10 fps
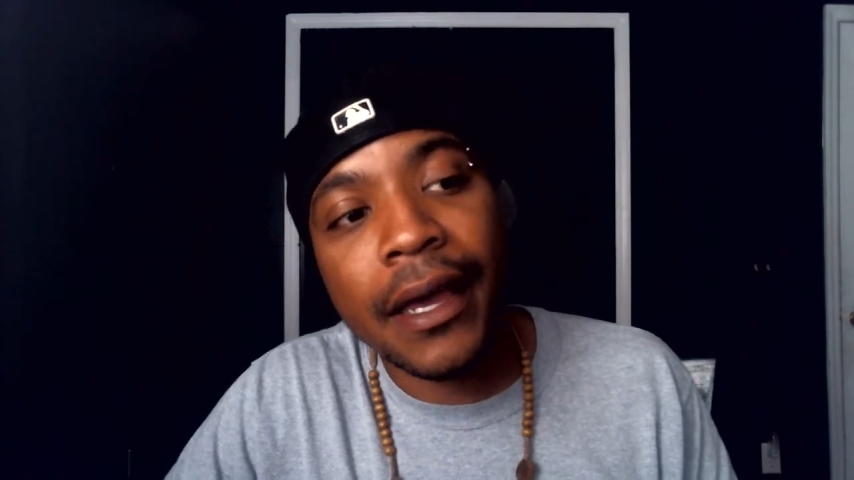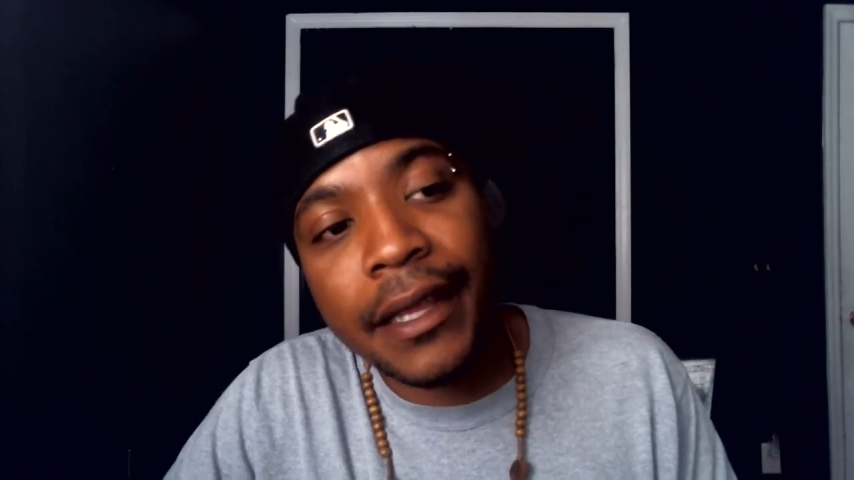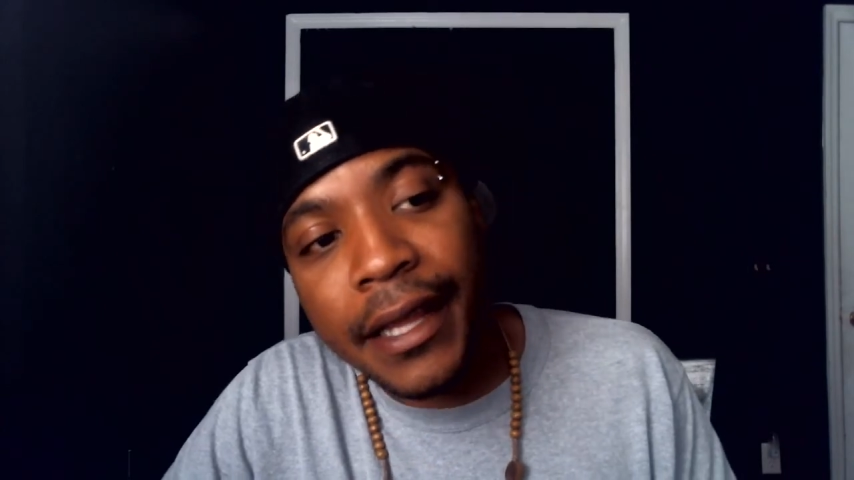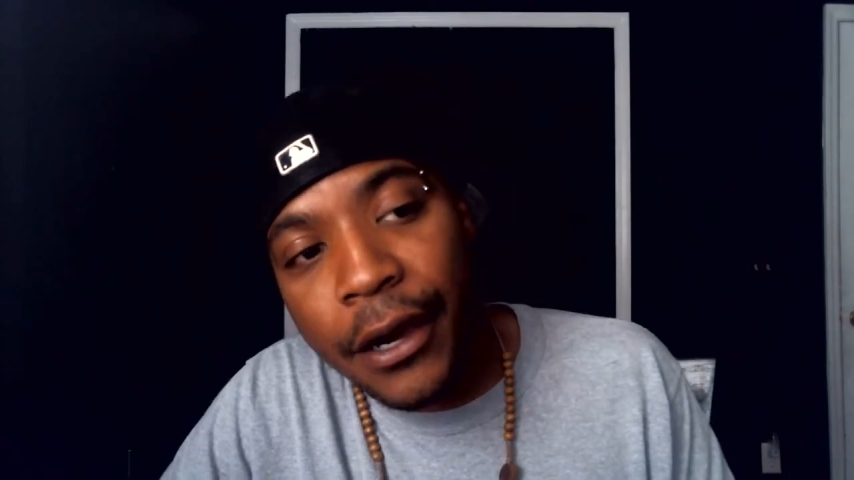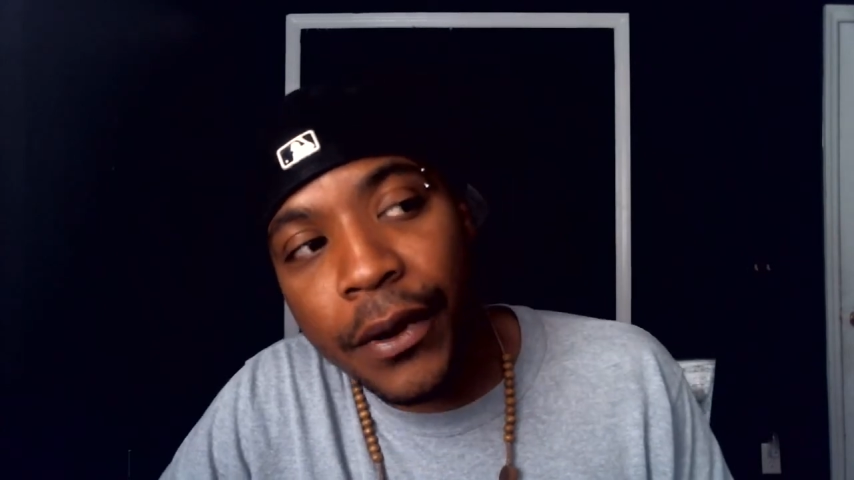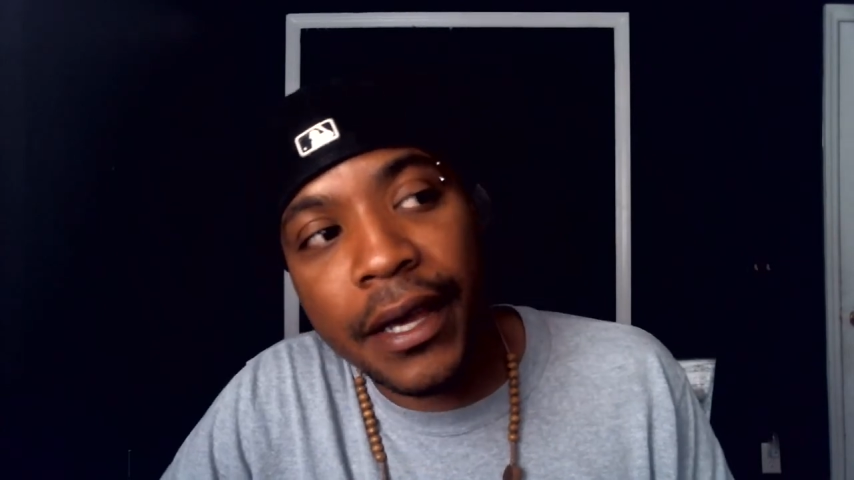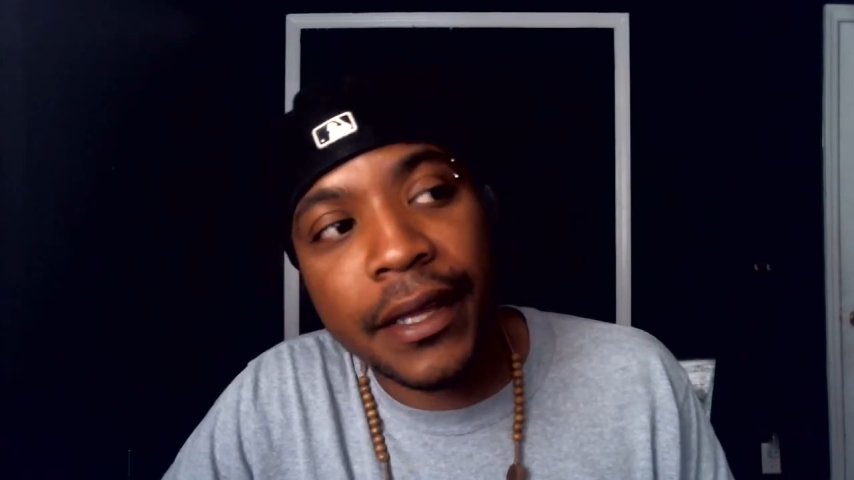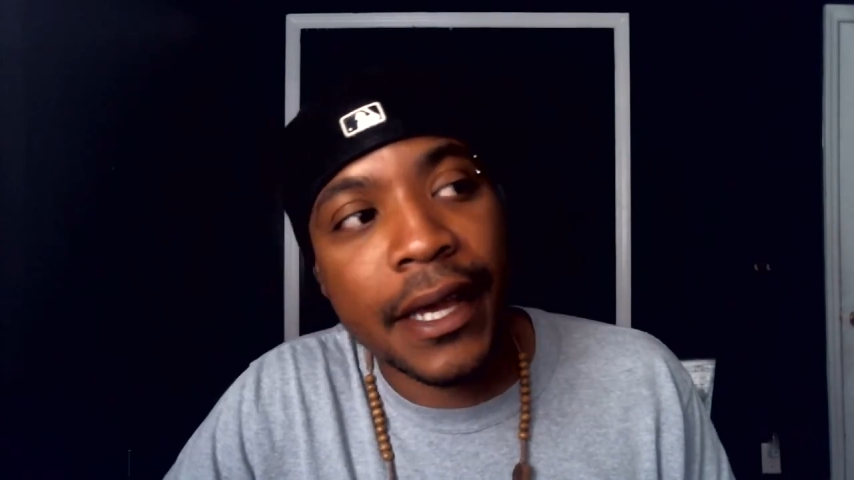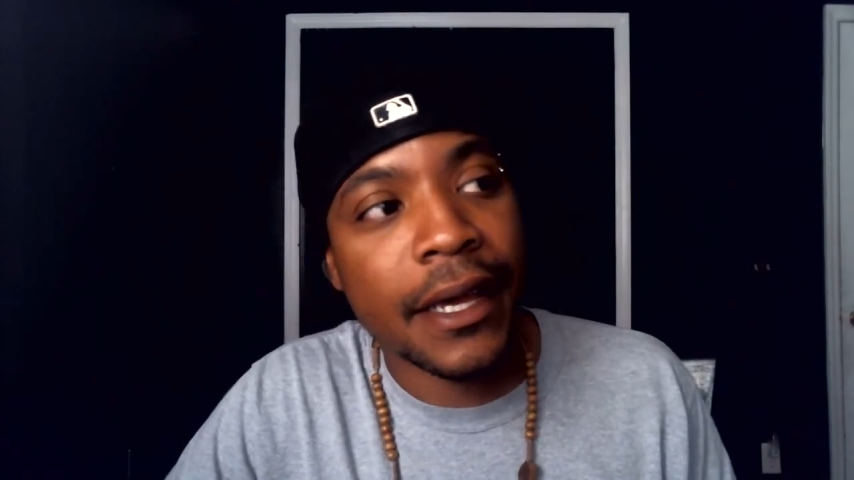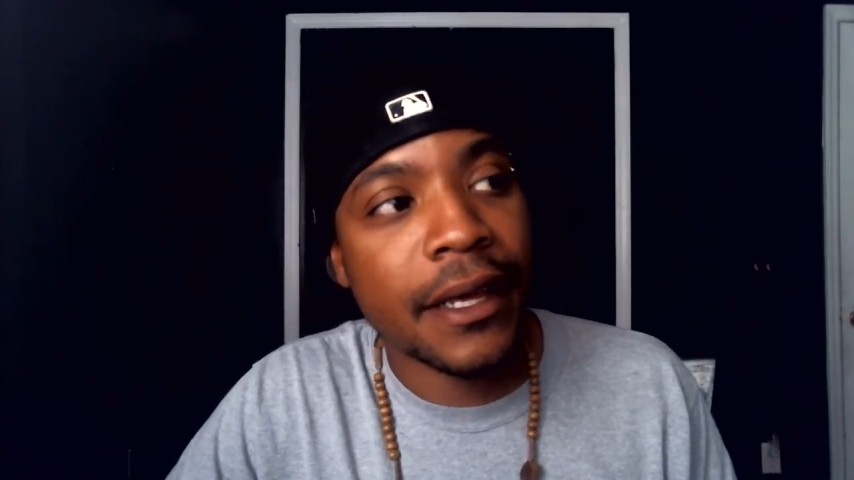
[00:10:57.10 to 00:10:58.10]
In that way,
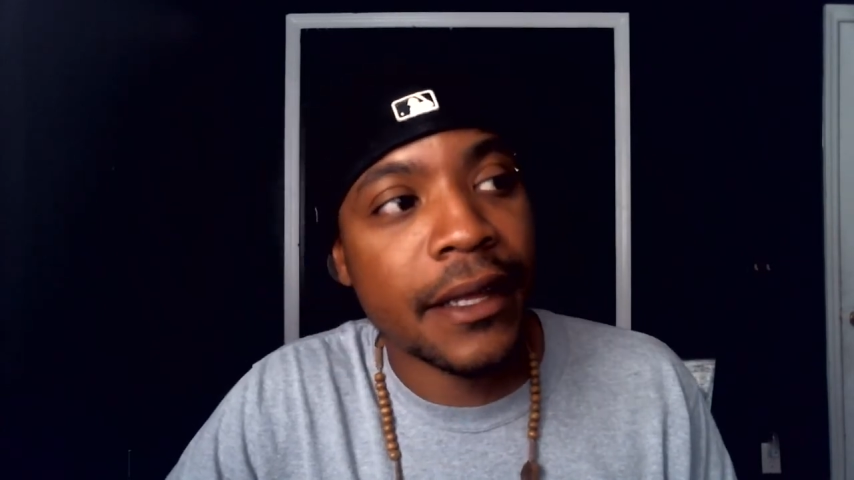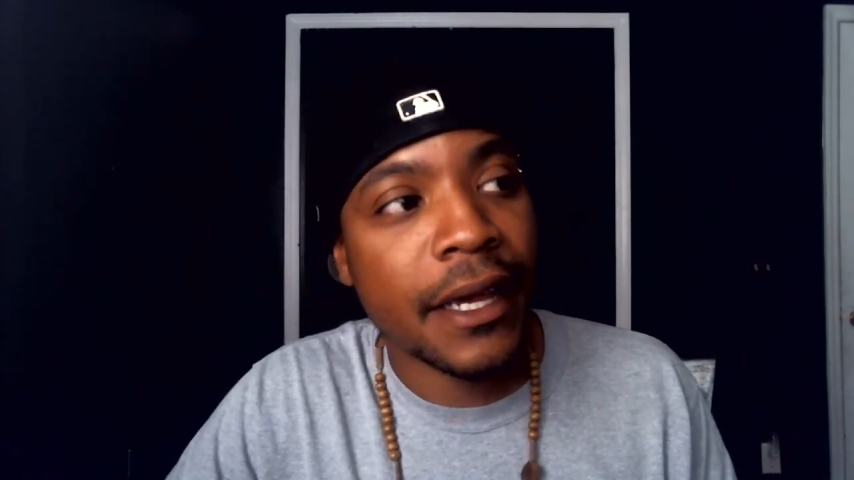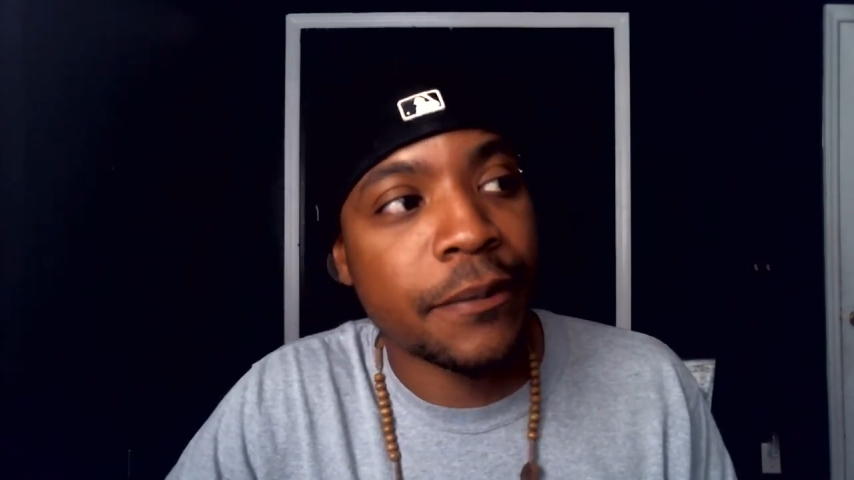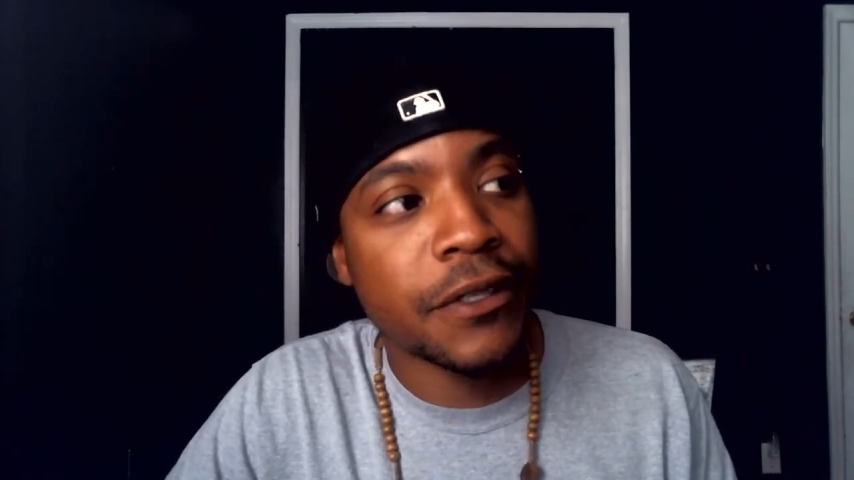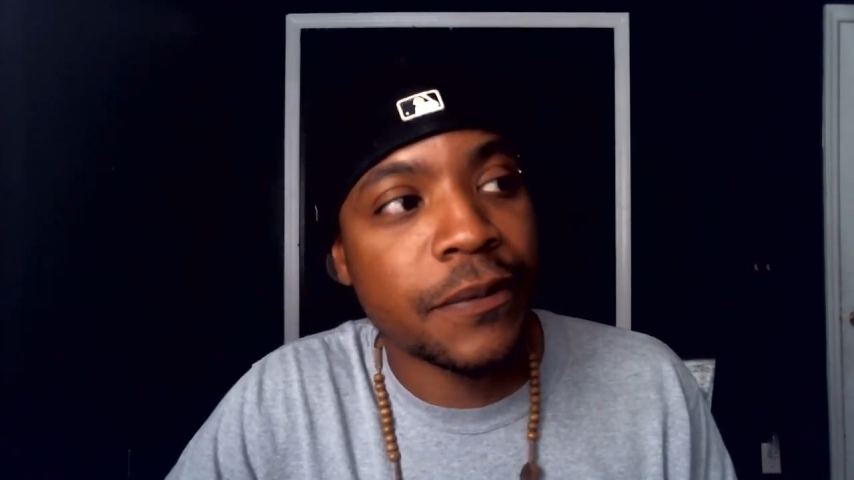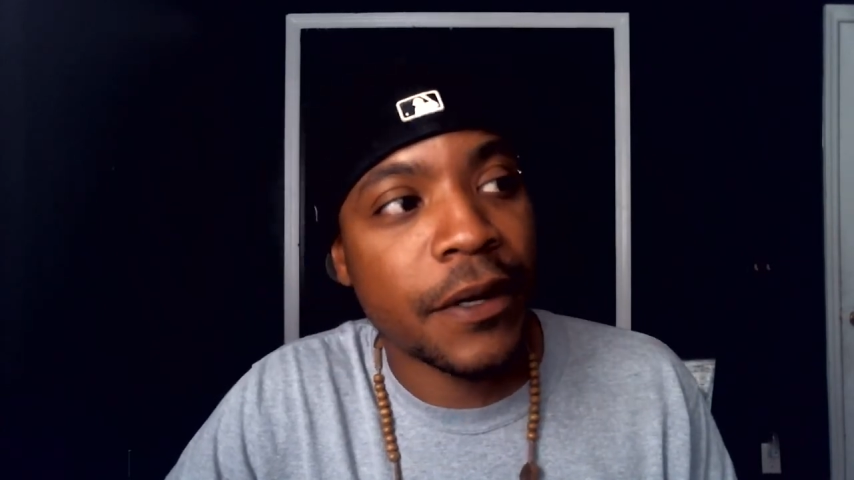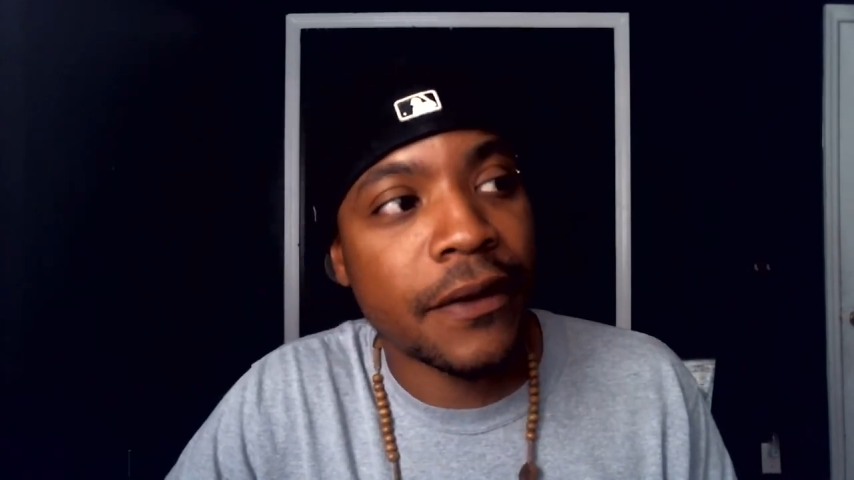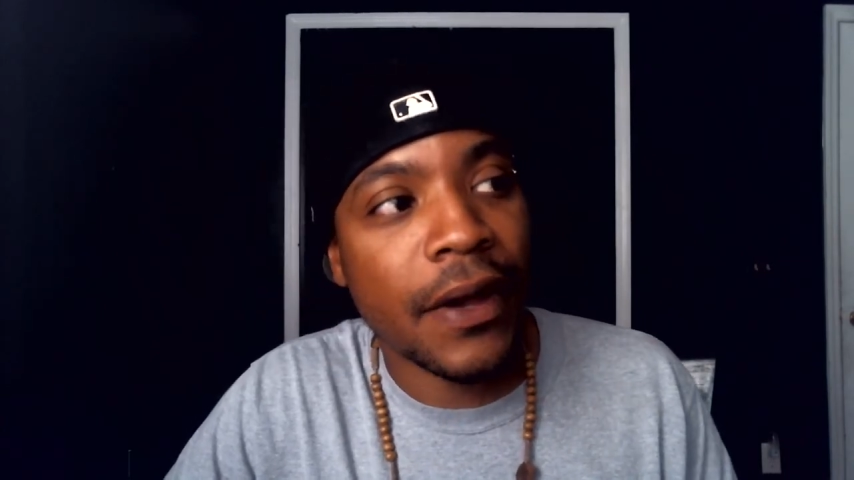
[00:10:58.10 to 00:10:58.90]
in that perspective,